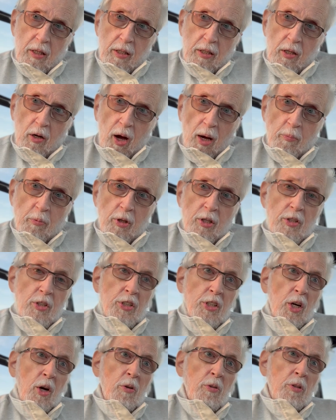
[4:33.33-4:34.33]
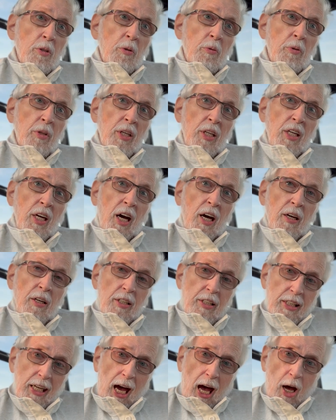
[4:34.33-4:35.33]
You know, I'm going to show you the uh,
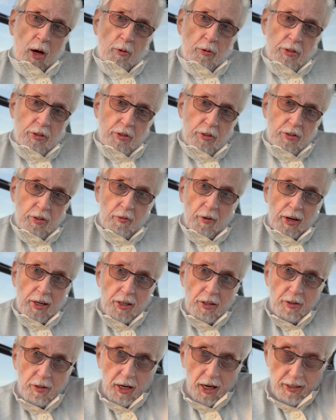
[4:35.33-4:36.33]
cows right here.